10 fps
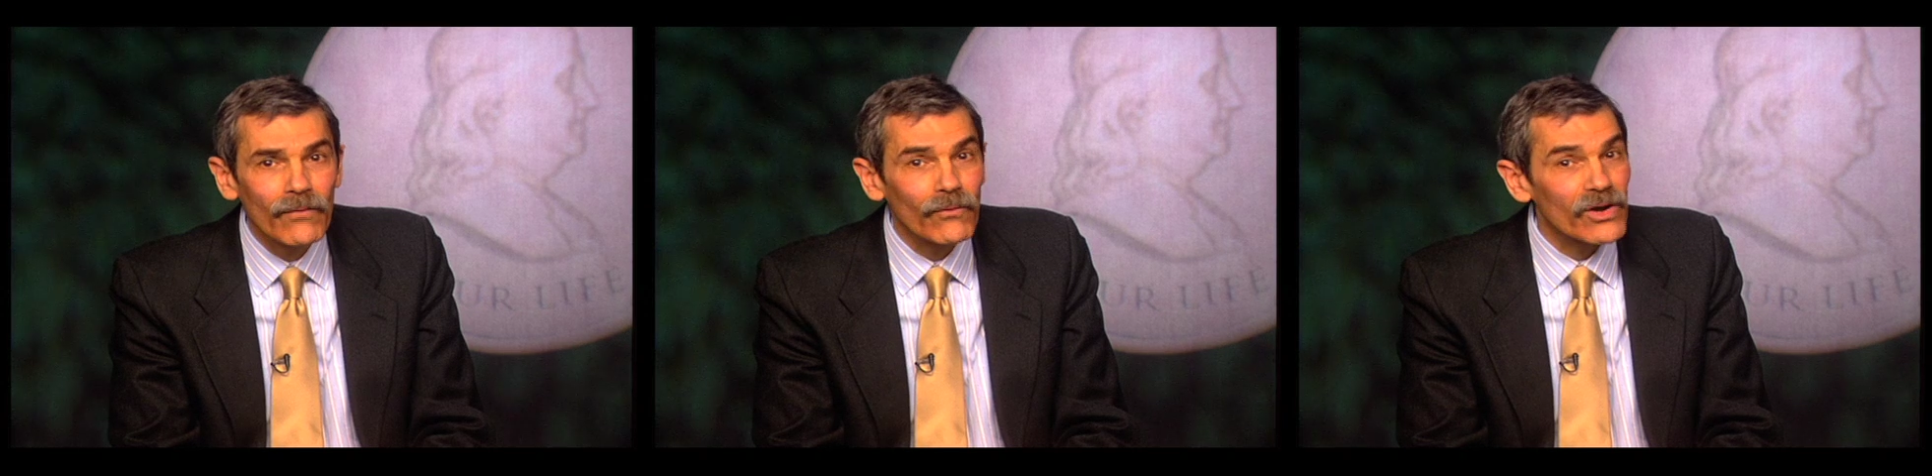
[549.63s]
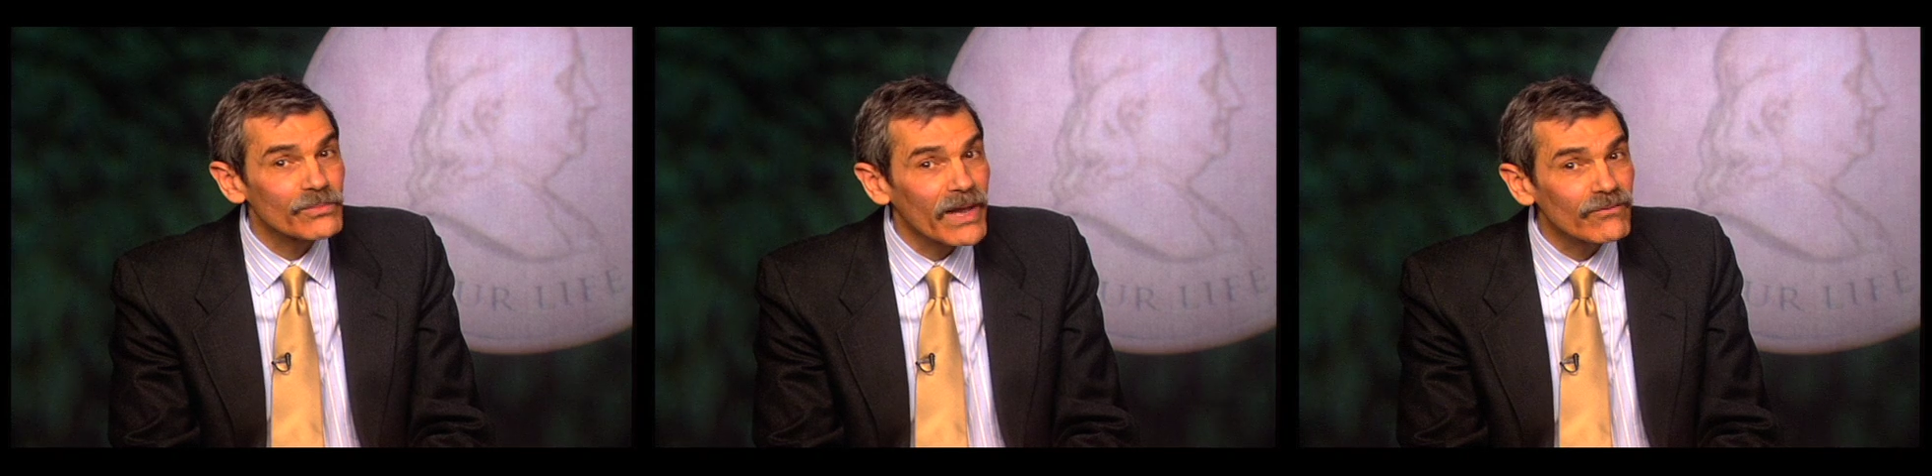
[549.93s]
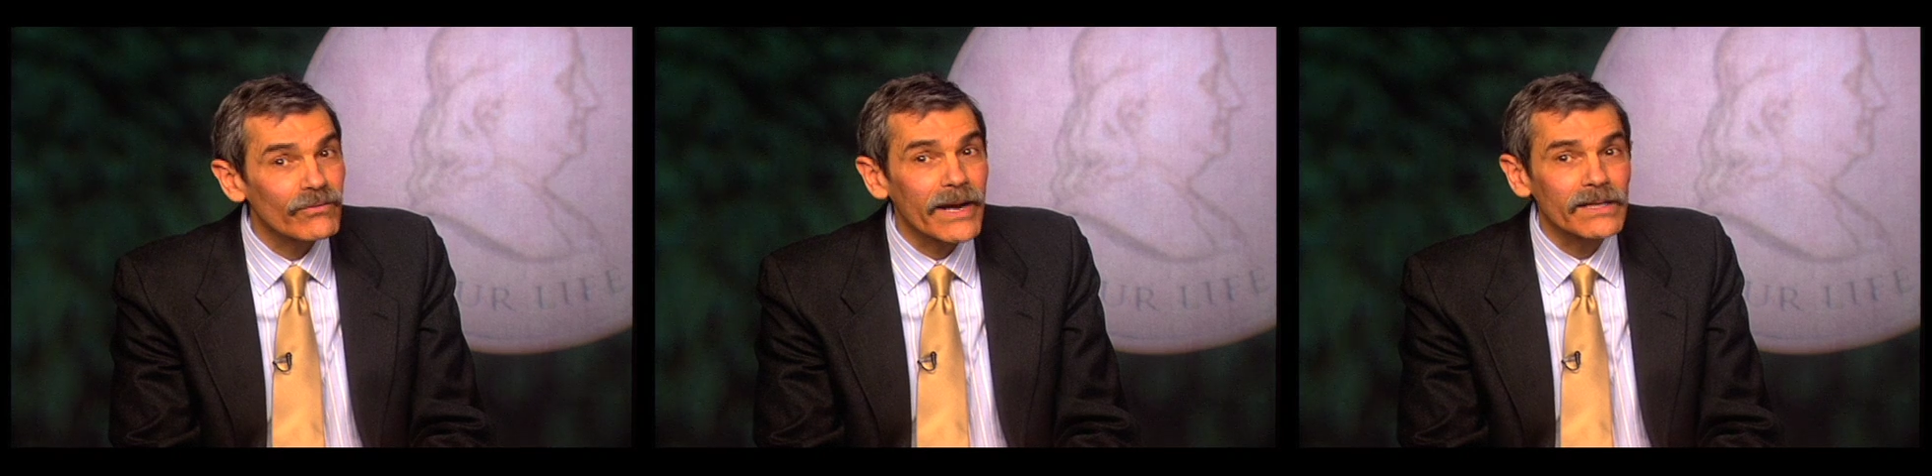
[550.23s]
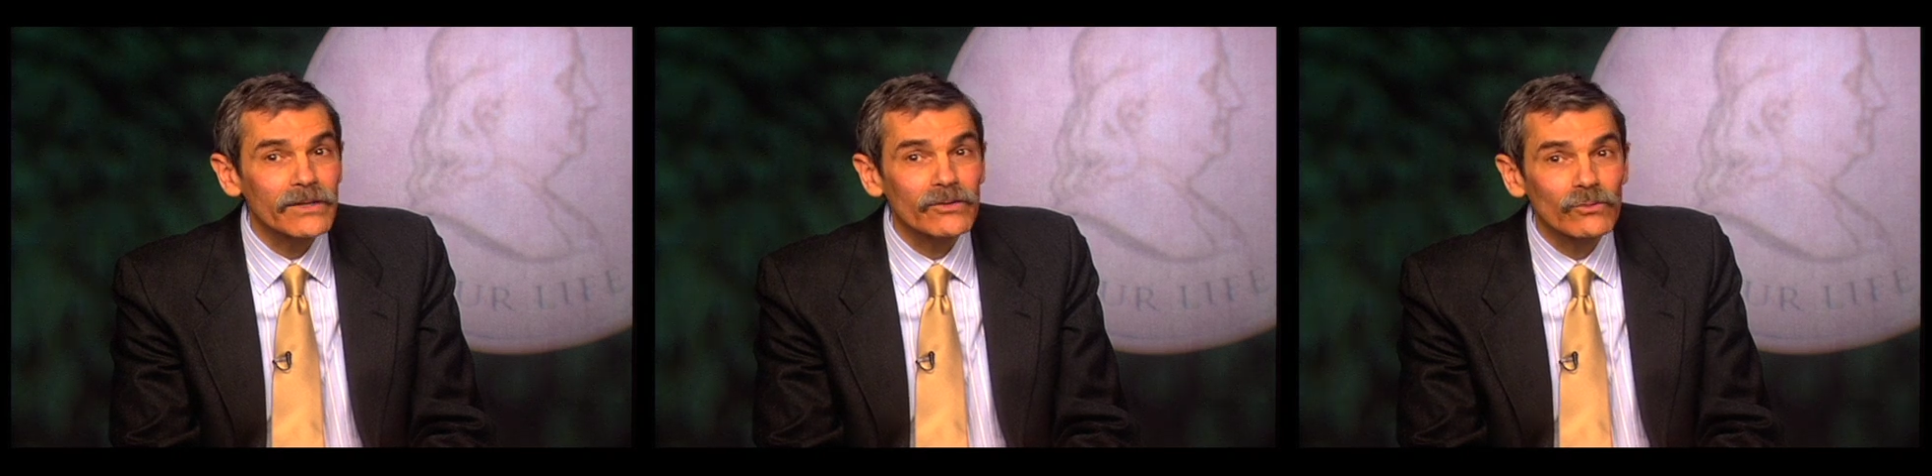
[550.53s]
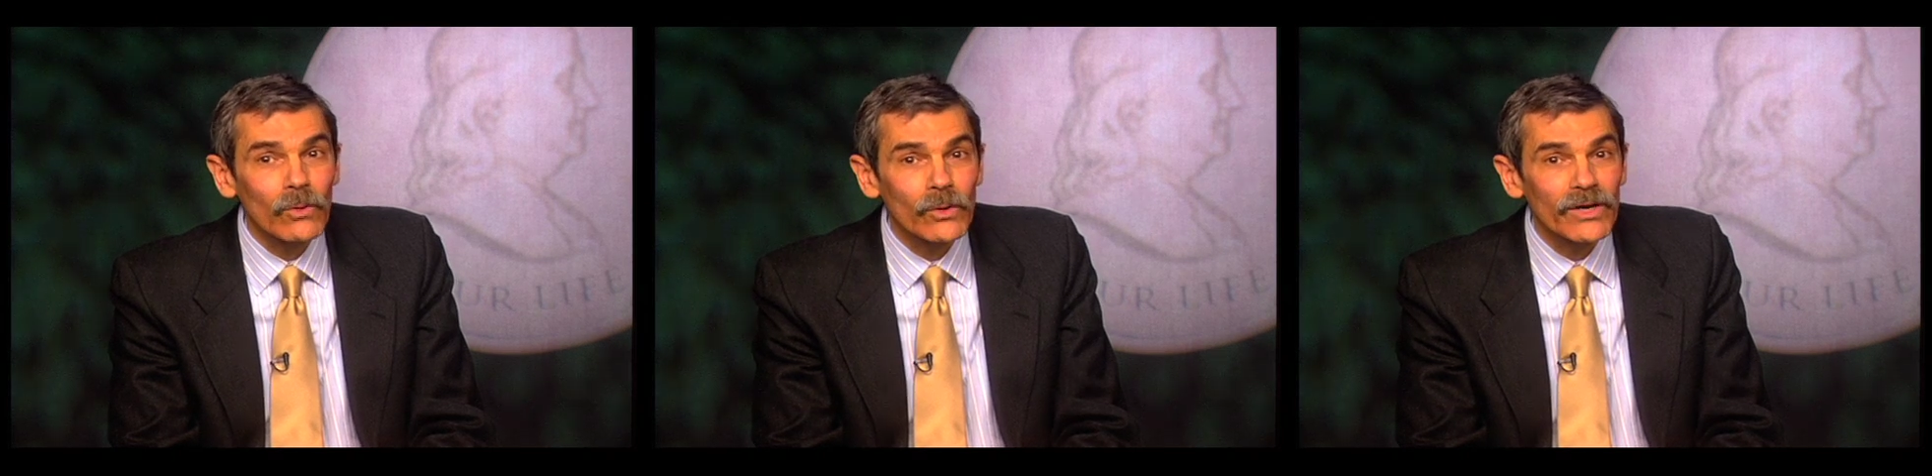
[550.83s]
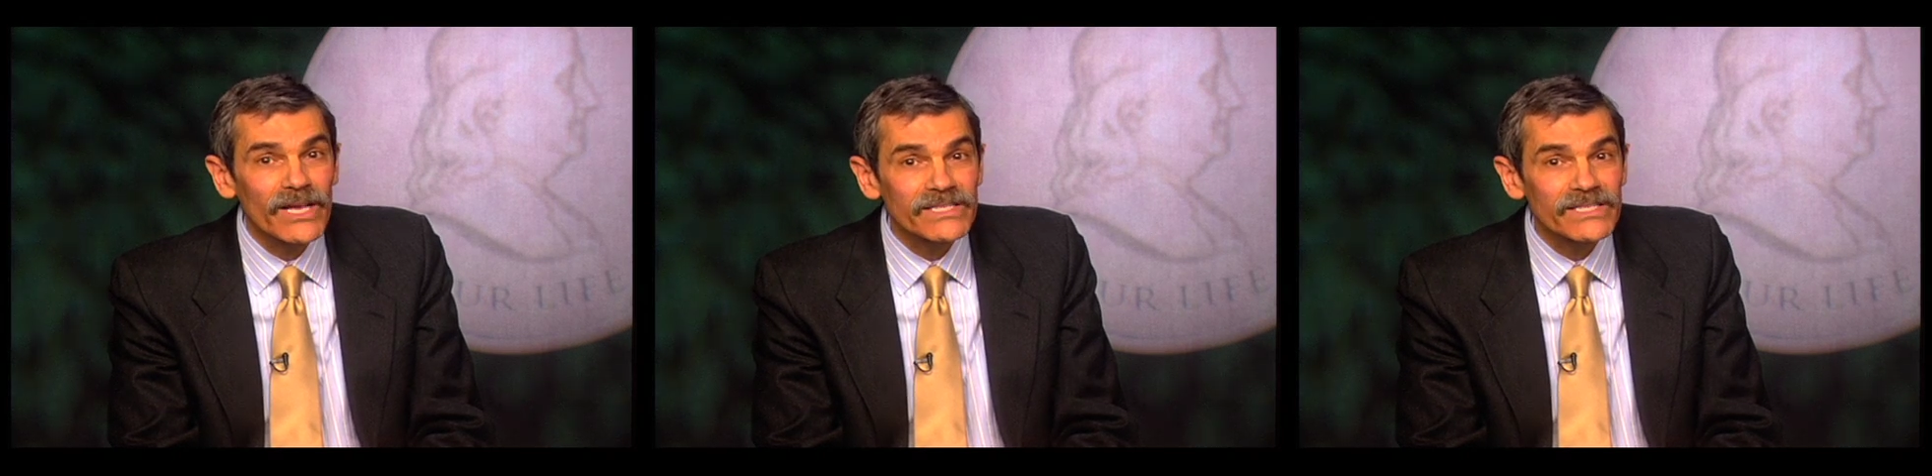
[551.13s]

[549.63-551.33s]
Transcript: for as Ben Franklin is quoted as